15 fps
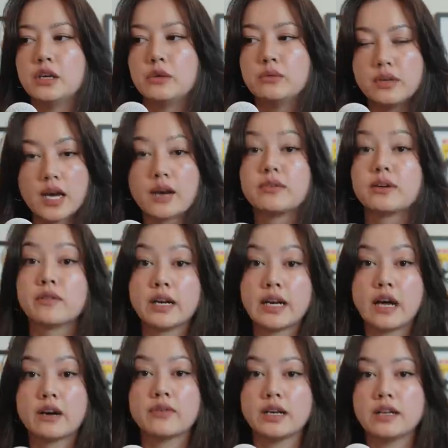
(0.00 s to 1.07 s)
you never run
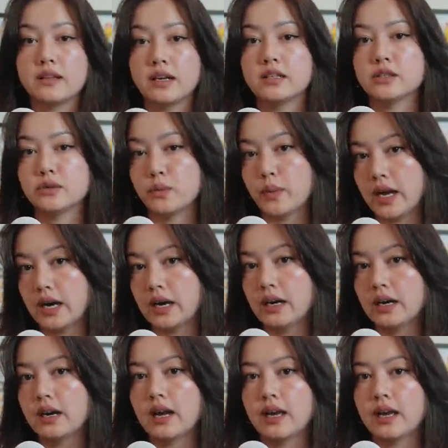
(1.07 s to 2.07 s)
out of anything to wear